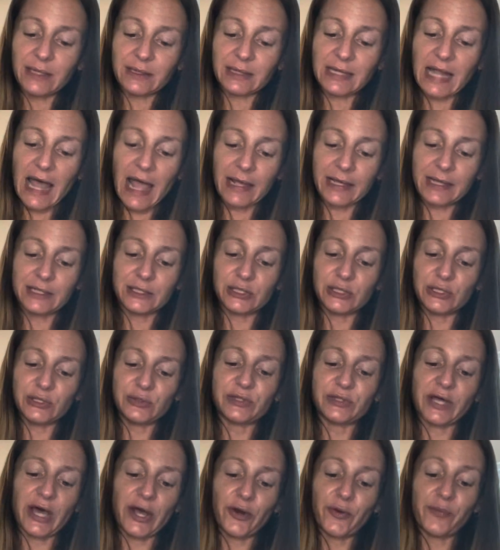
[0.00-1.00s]
lacking to do
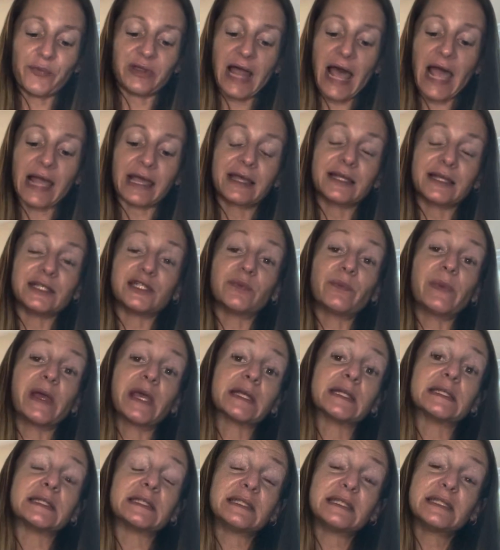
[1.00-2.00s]
that or lacking to make
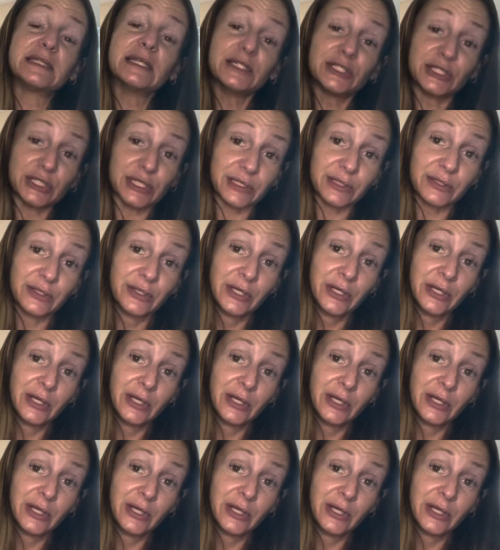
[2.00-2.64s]
a decision